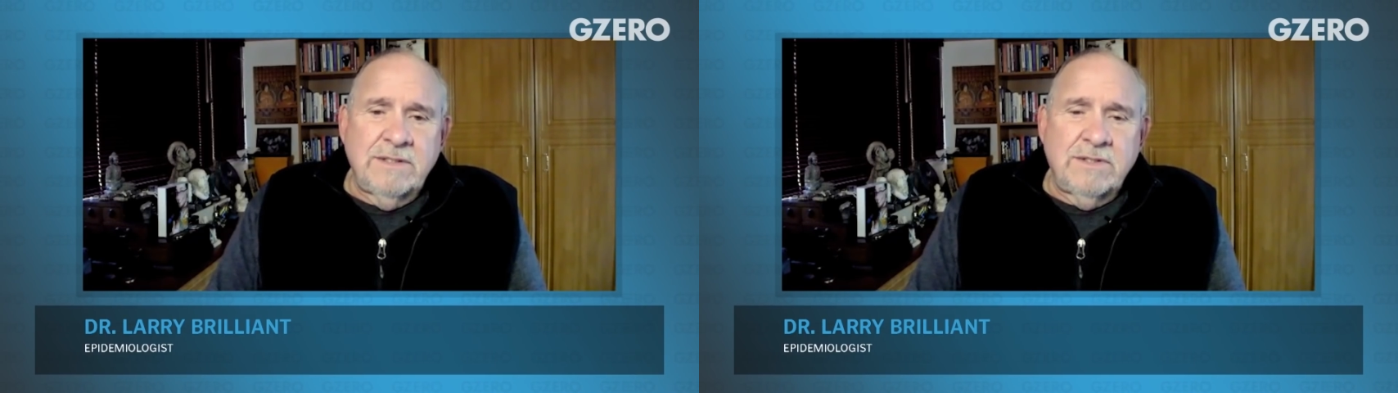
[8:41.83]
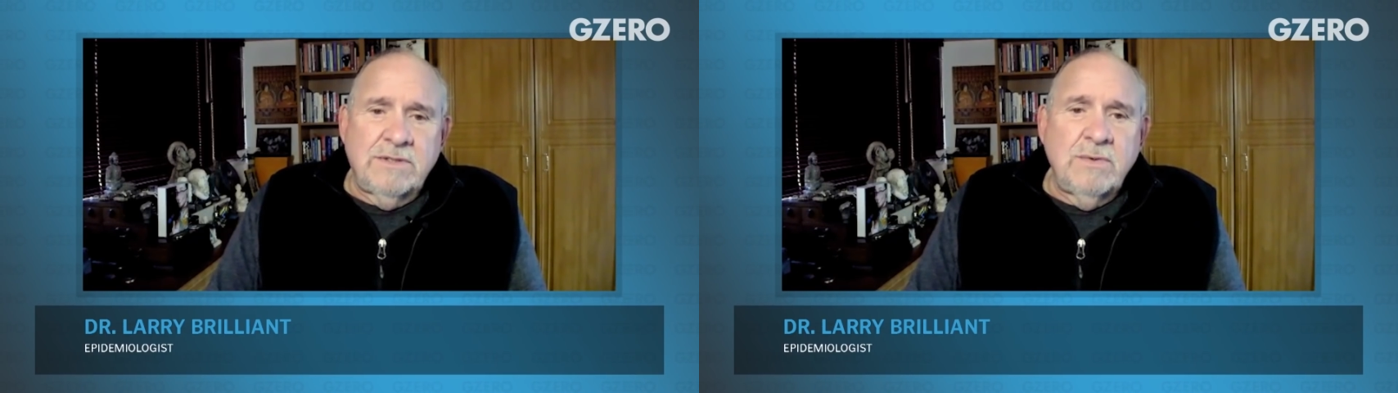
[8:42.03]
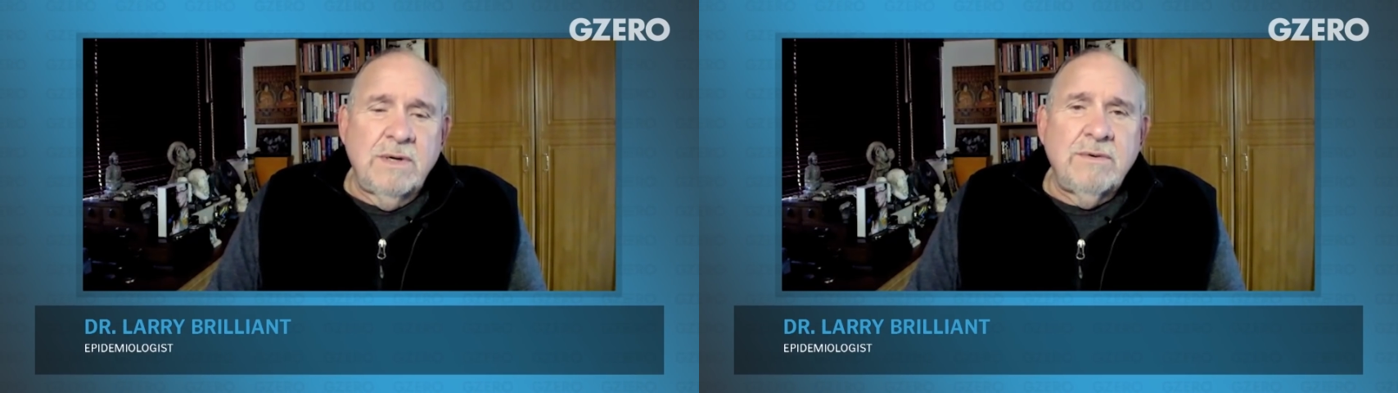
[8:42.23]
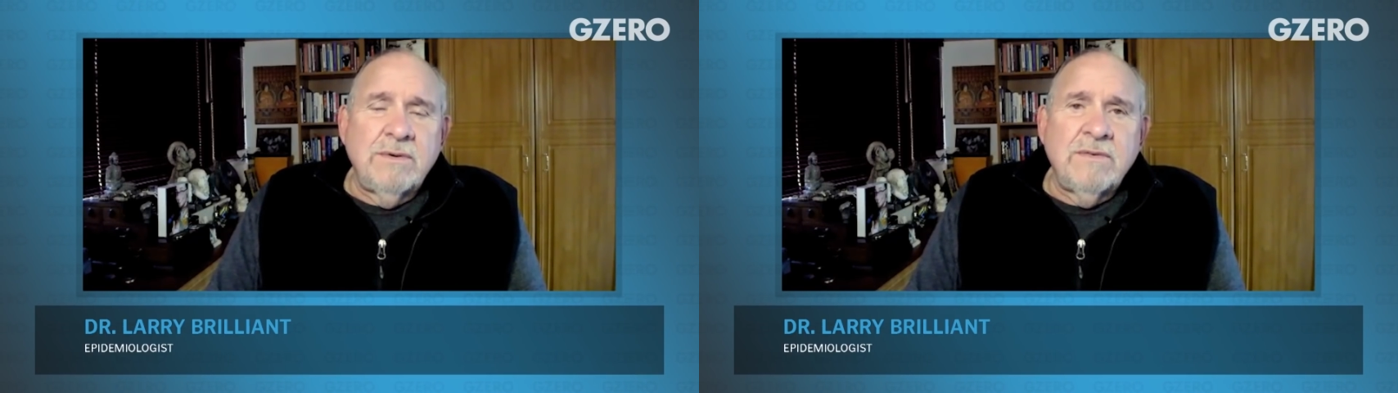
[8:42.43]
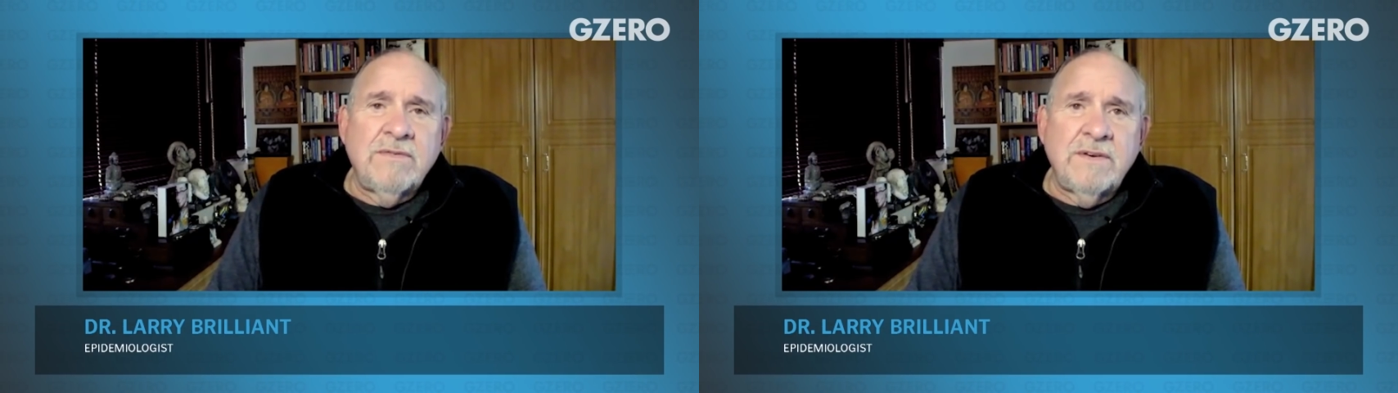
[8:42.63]
to
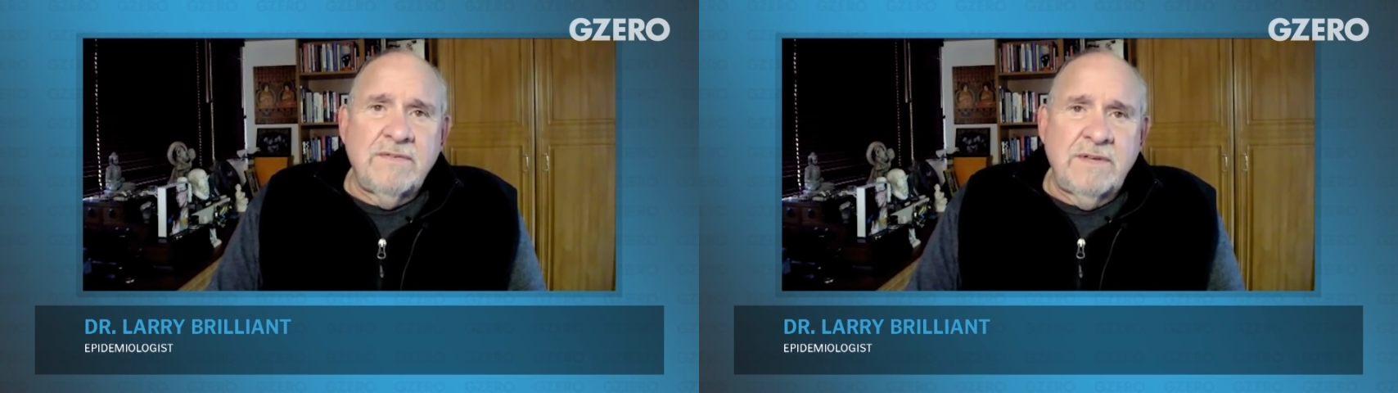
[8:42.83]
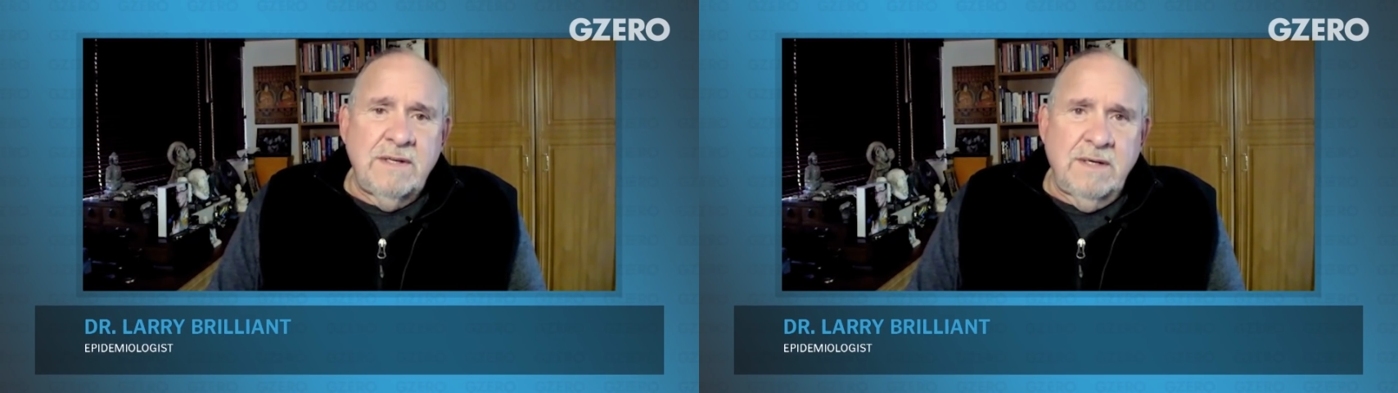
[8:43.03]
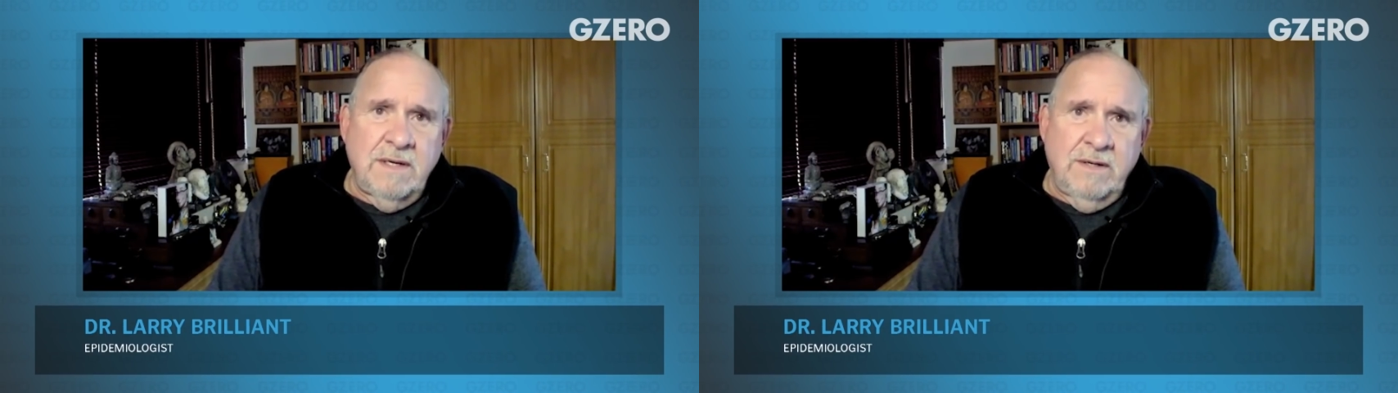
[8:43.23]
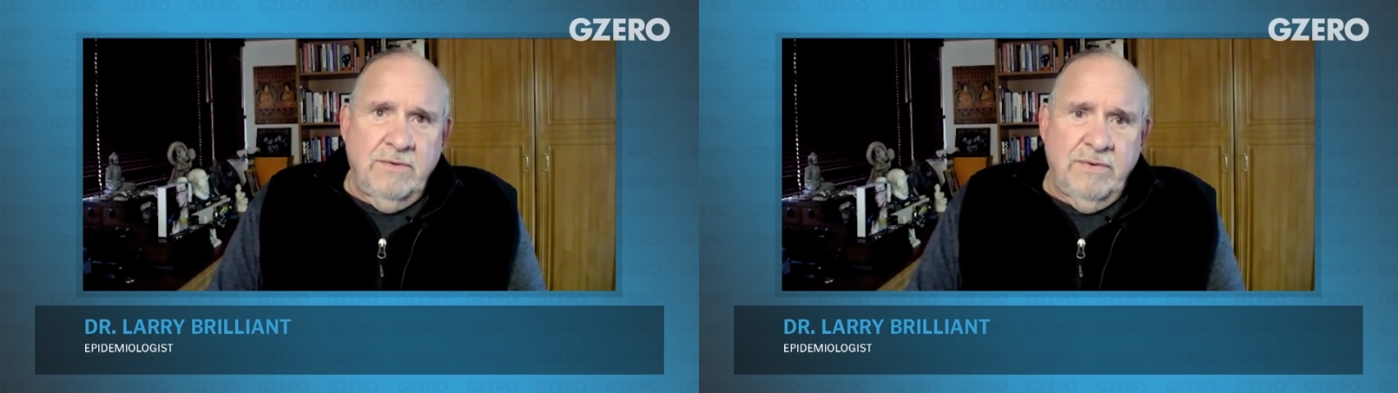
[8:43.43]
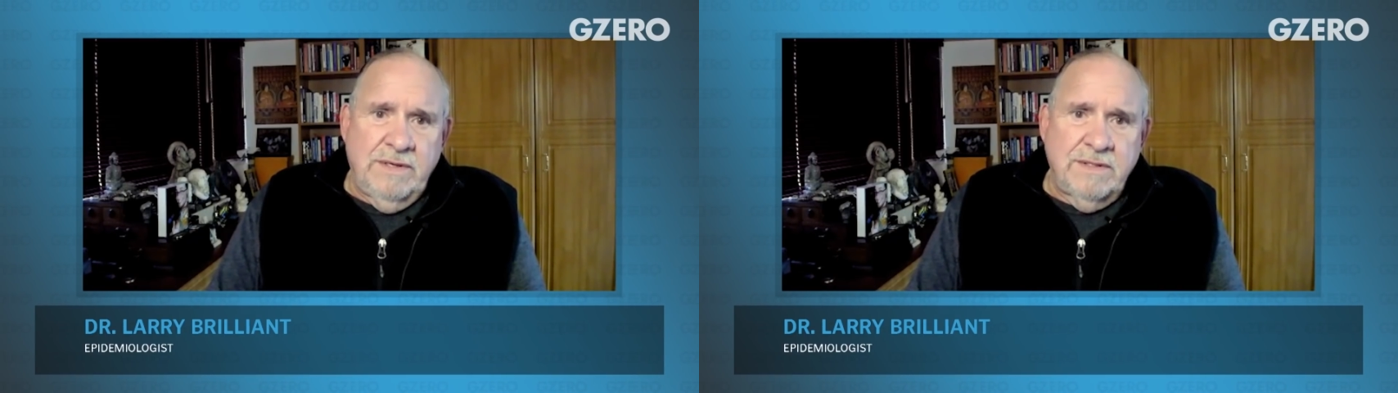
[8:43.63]
215
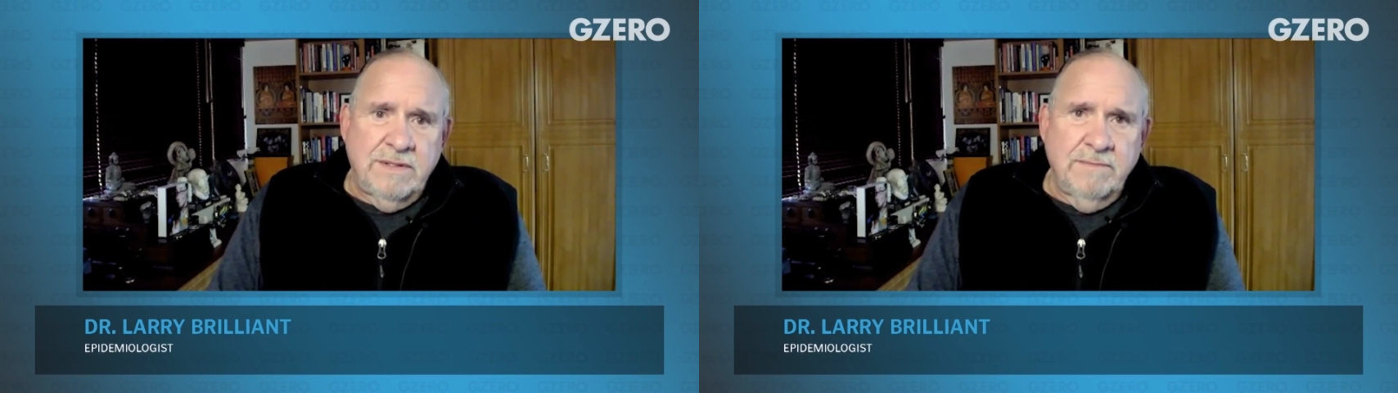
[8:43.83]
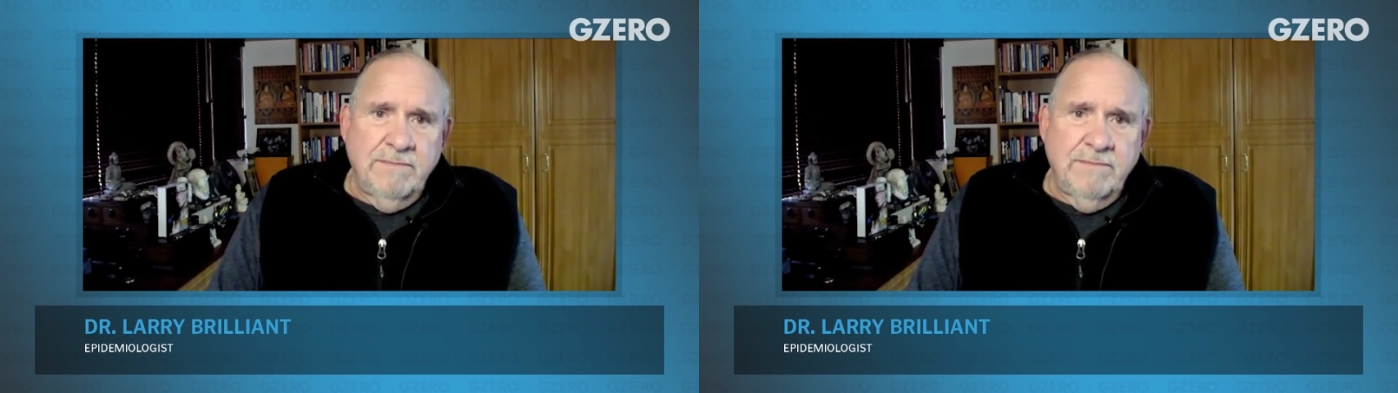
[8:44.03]
countries